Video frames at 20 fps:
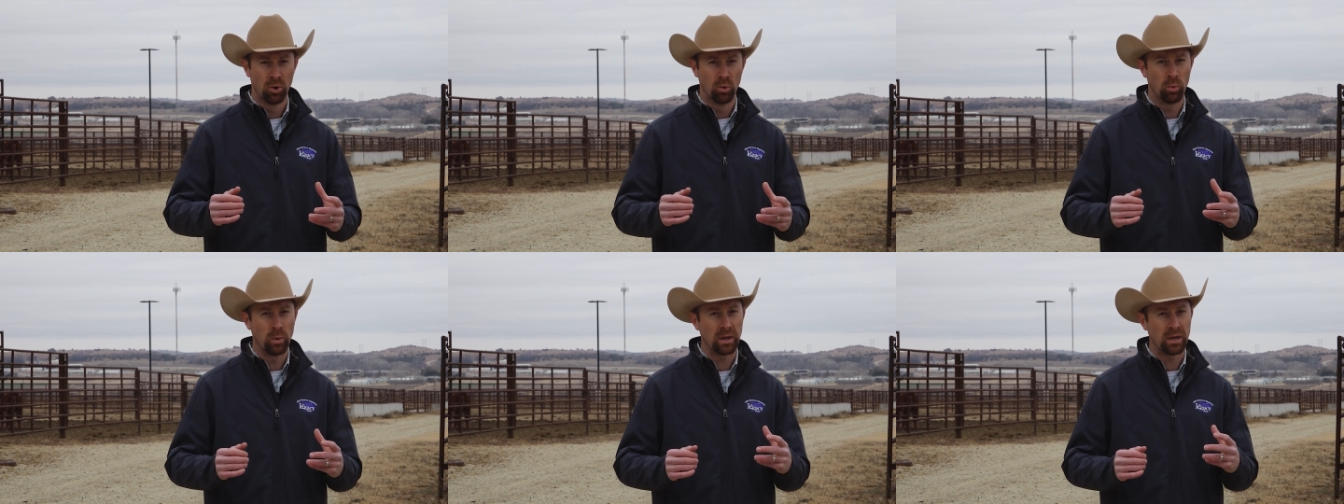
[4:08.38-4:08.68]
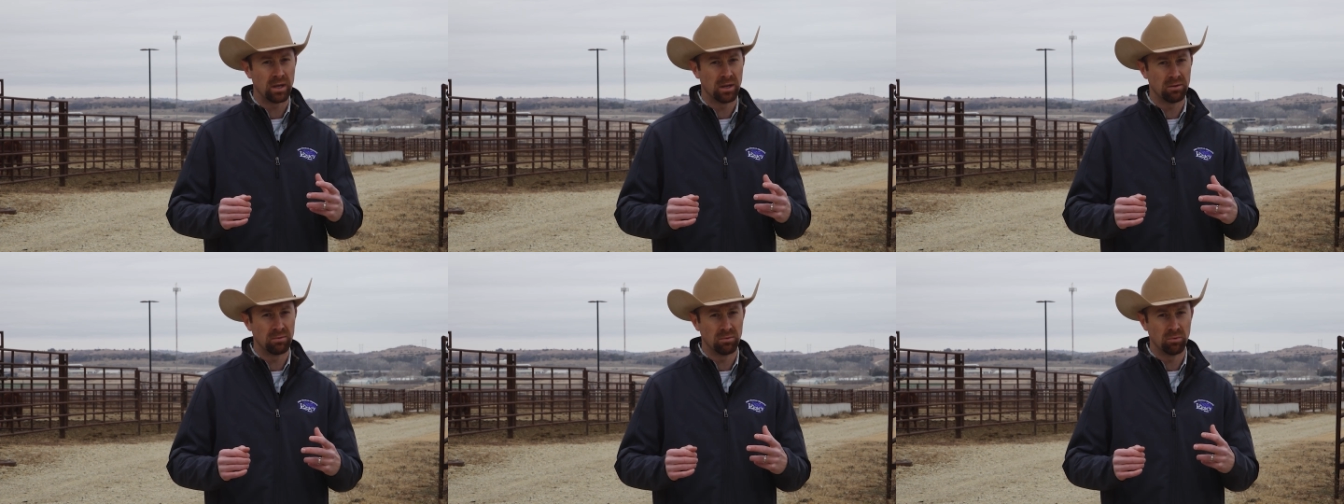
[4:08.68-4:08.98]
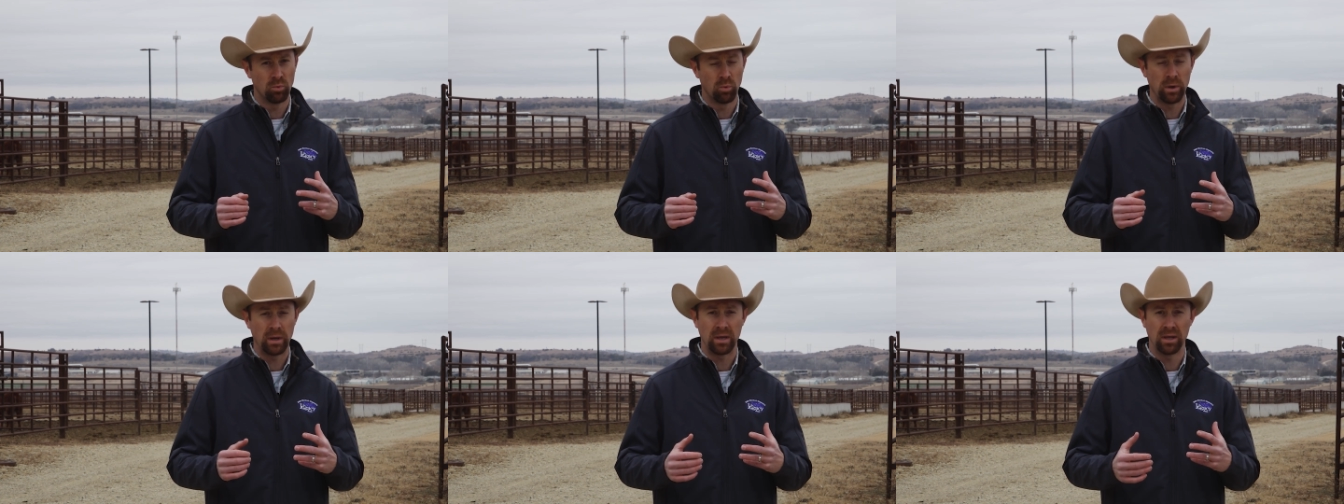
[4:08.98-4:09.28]
we can,
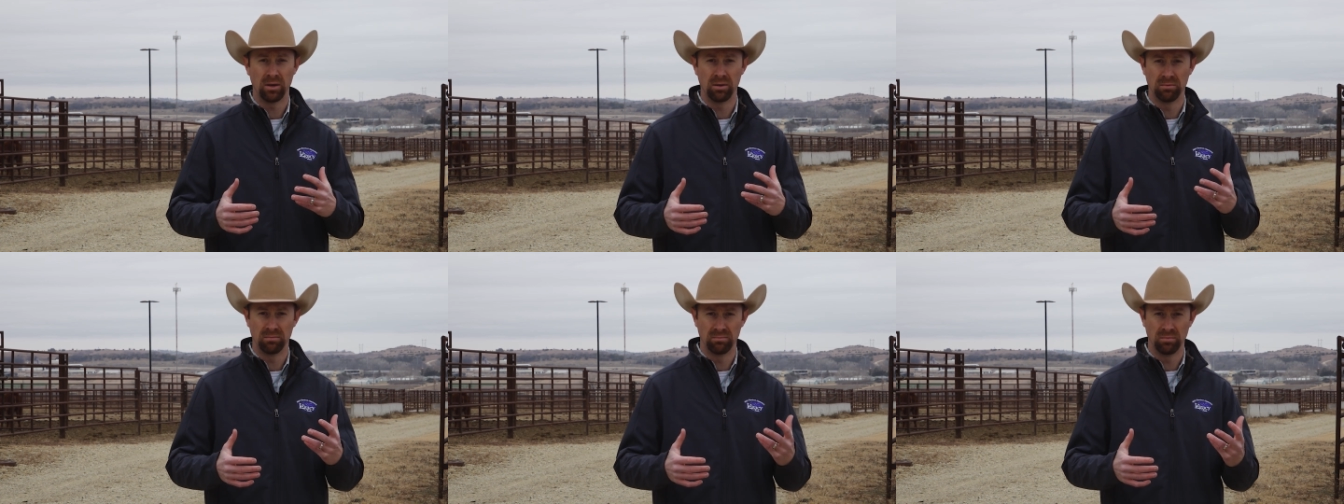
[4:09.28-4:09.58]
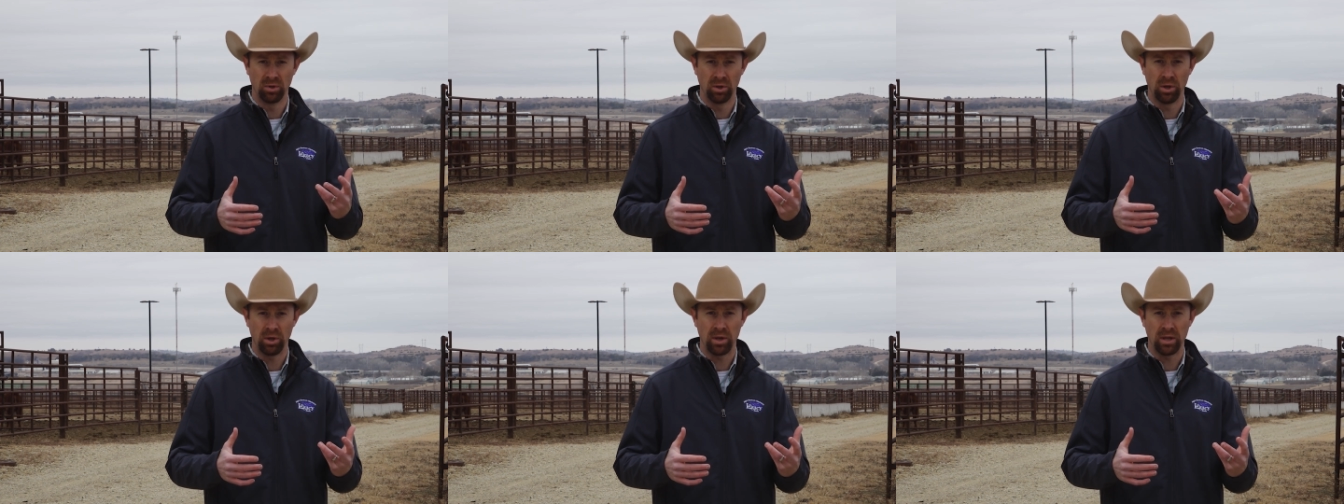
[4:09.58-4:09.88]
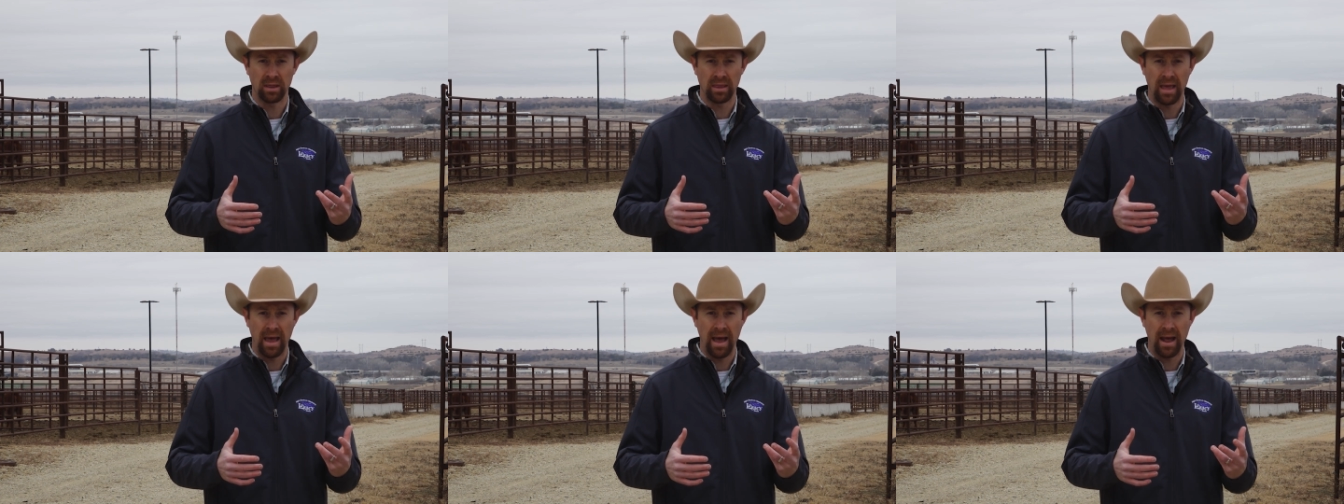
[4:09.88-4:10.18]
we can look
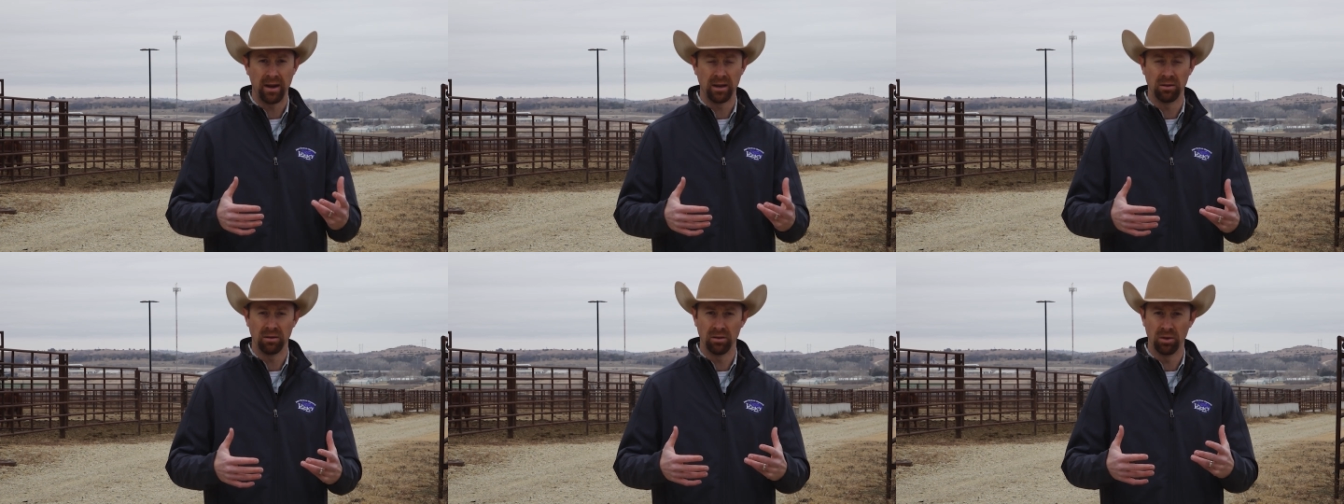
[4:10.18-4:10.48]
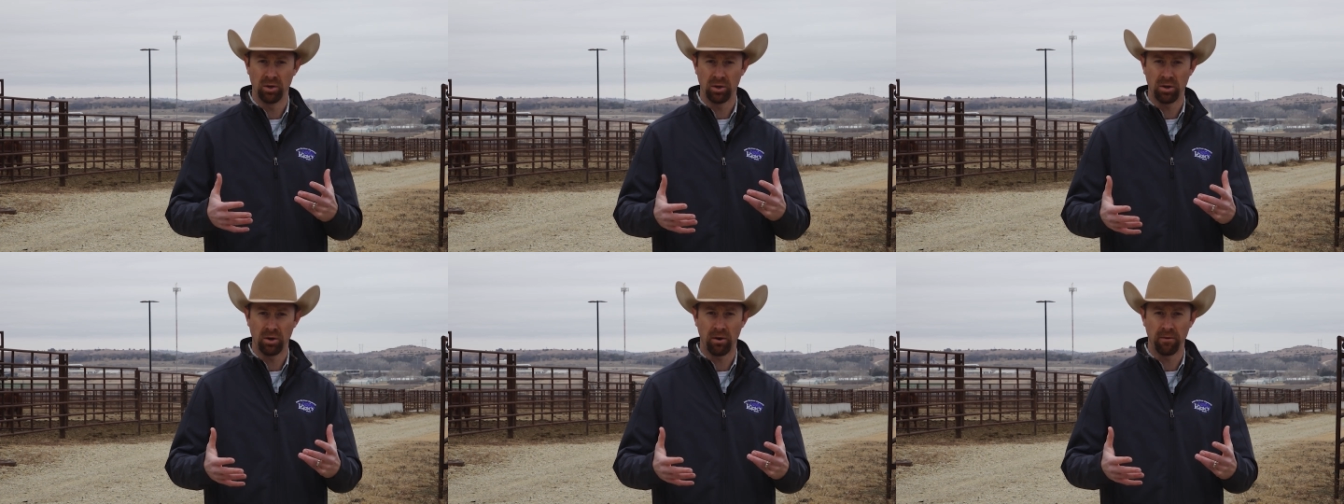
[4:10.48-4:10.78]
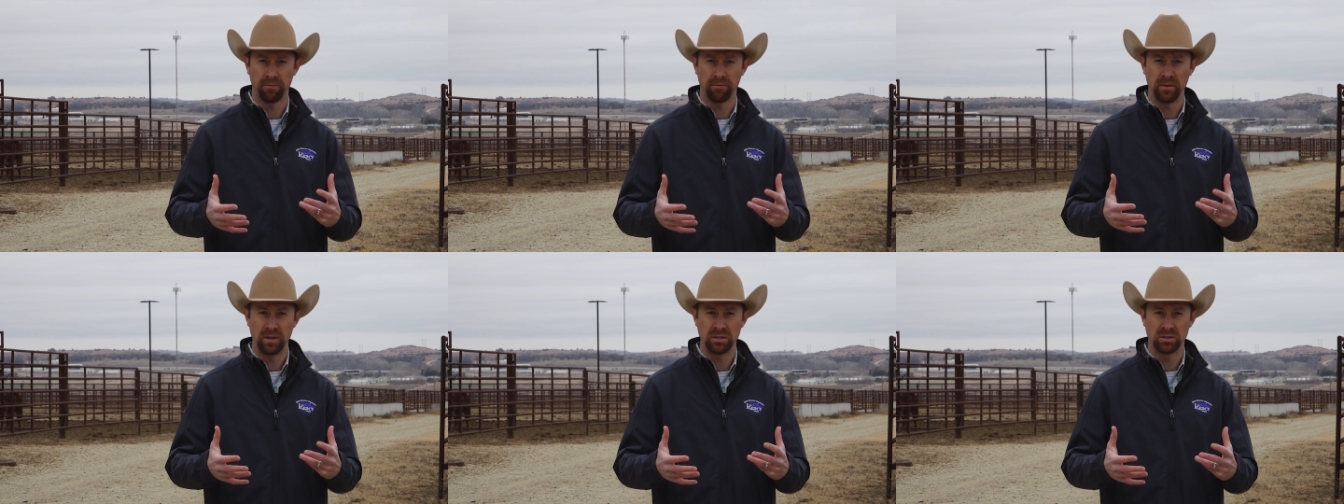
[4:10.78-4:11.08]
at that and look at
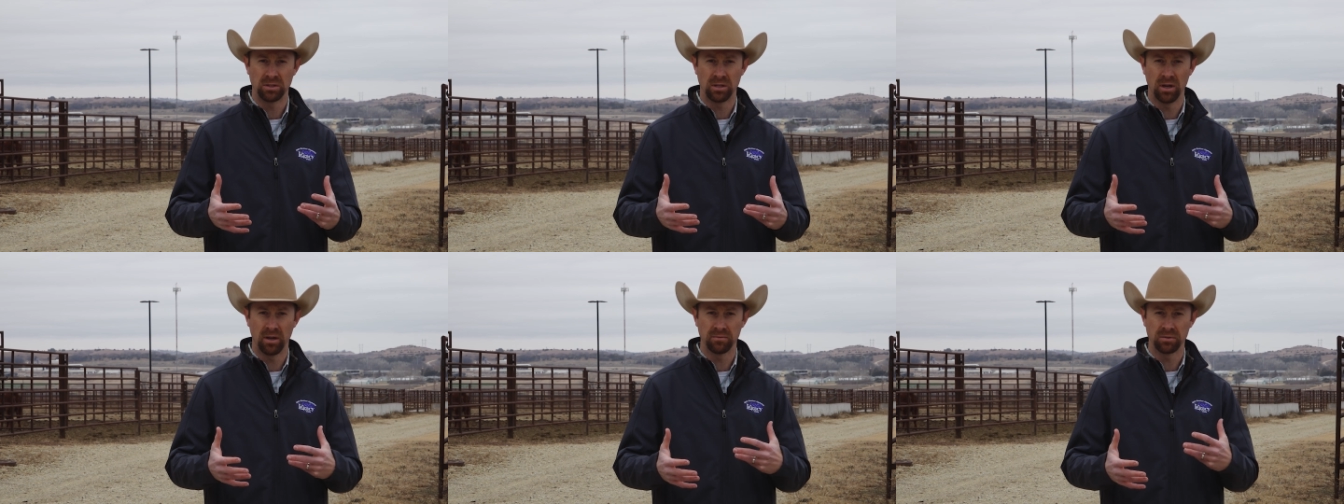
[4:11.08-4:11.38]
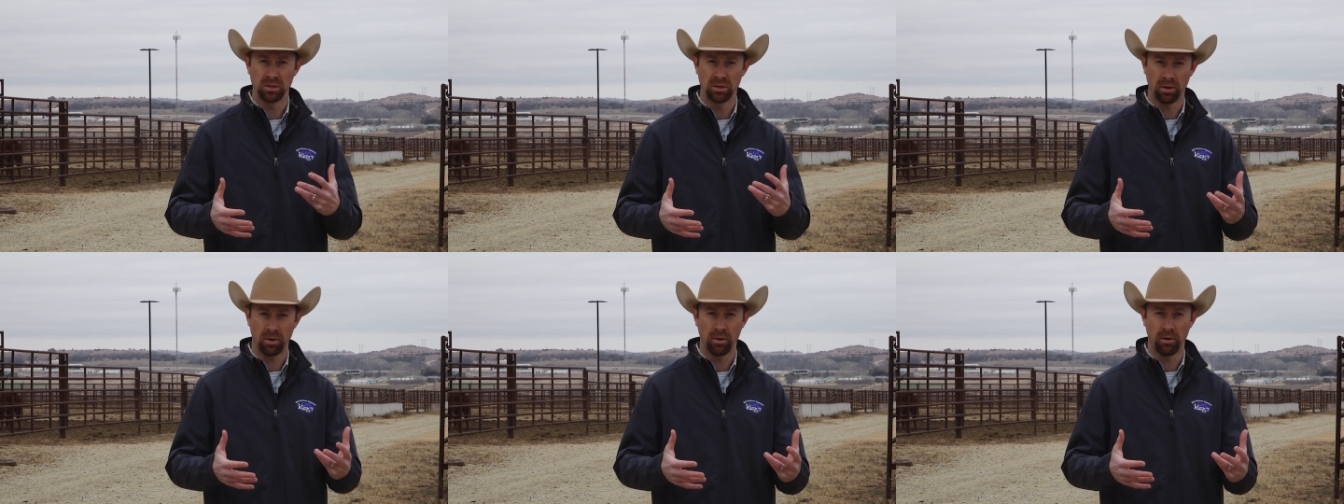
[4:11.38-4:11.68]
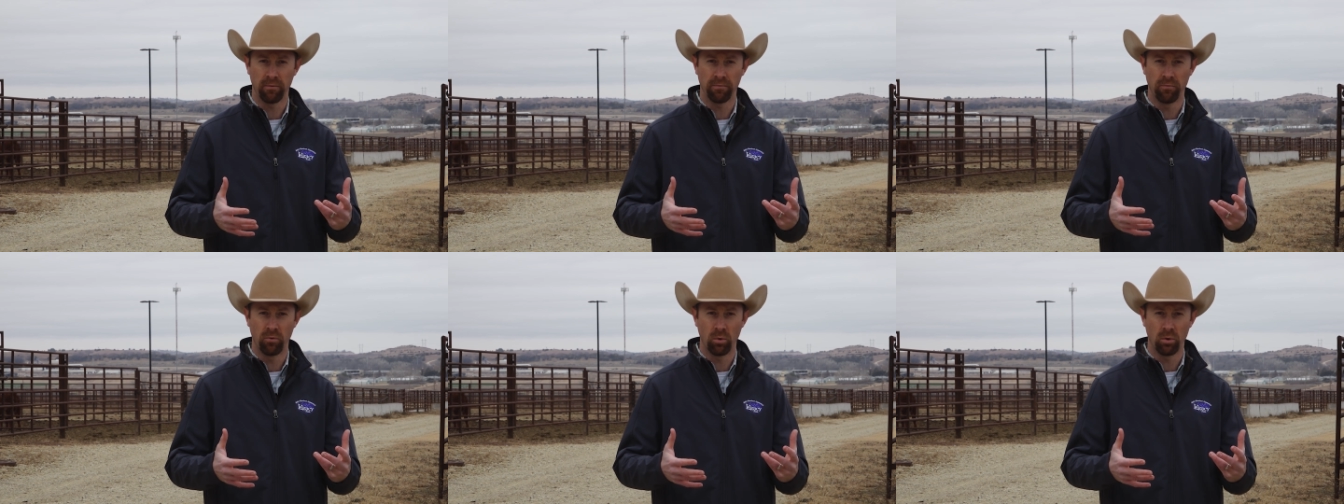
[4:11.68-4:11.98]
our feedstuffs, look at
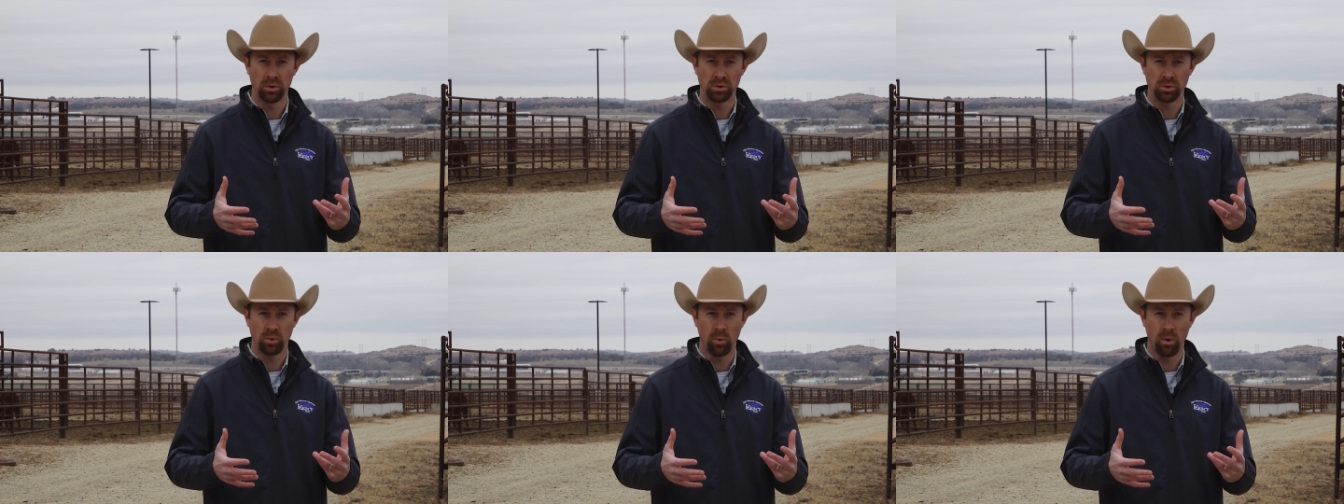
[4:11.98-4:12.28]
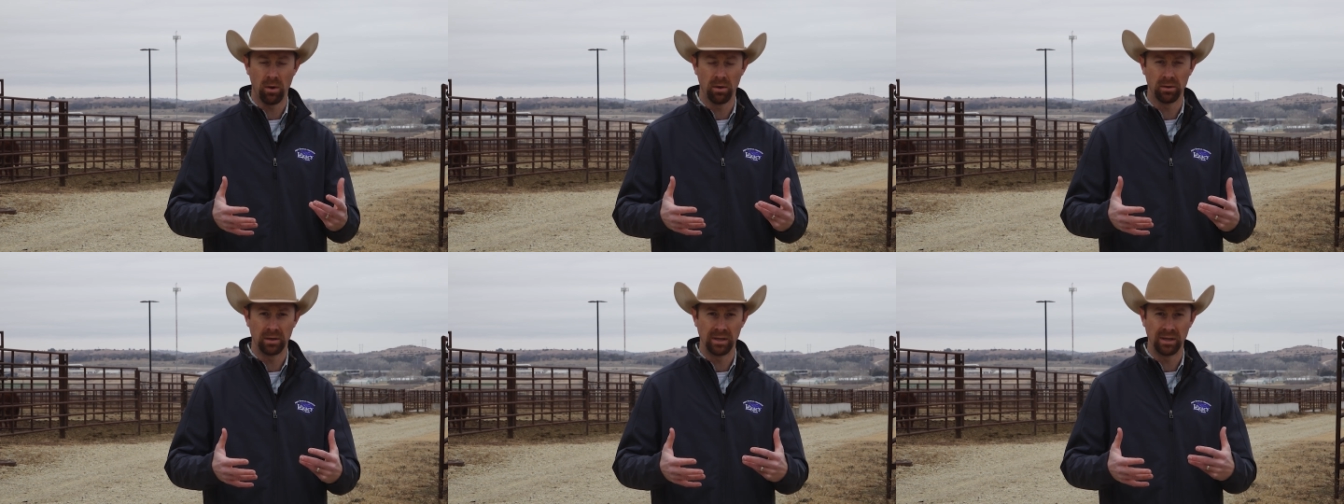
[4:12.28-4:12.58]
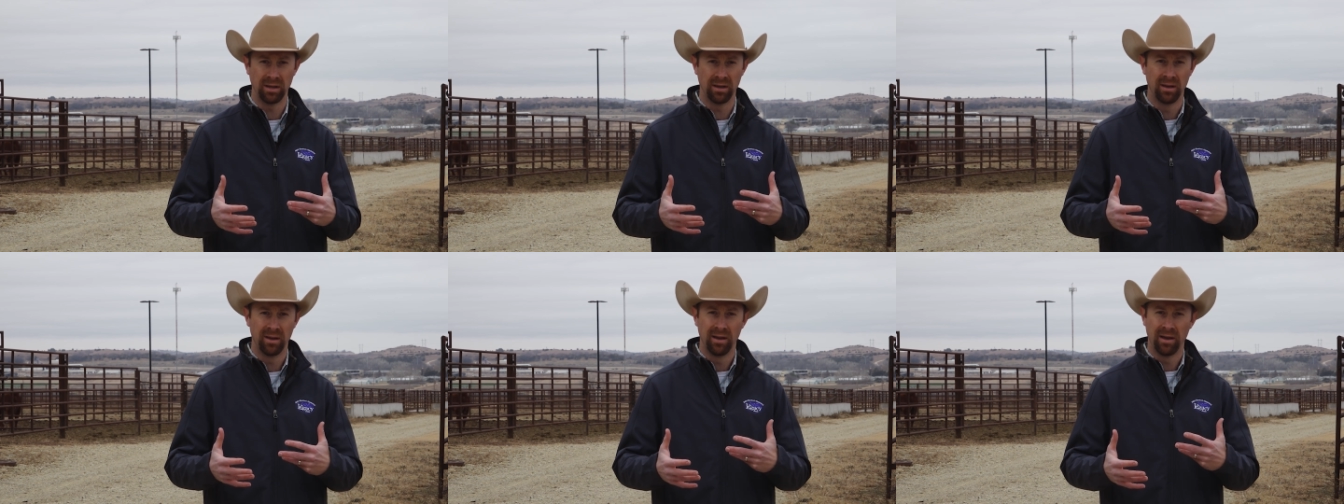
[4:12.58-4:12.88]
our forage
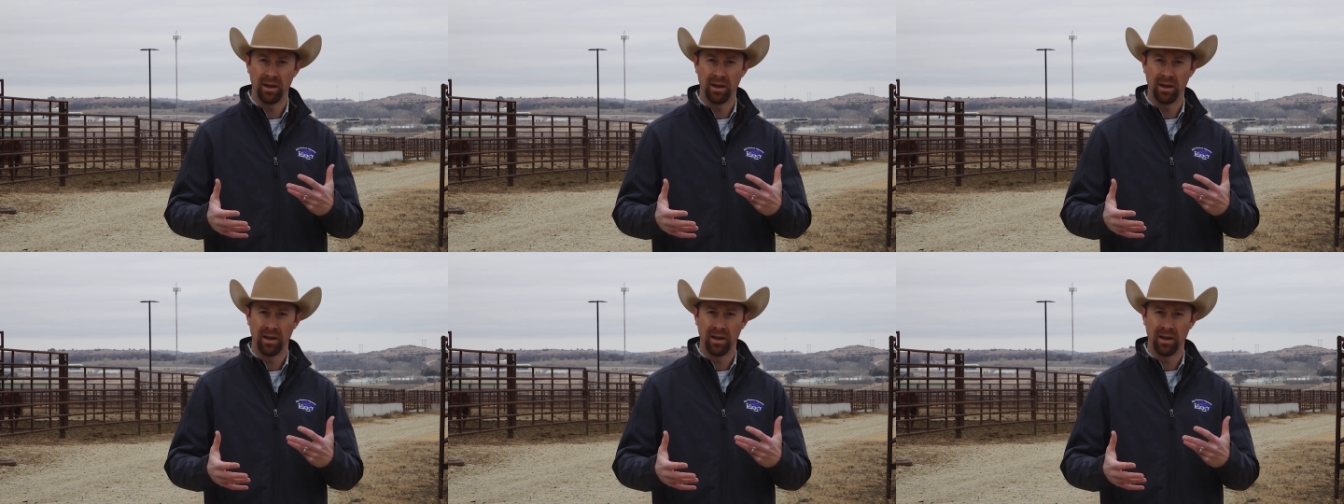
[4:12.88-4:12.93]
quality,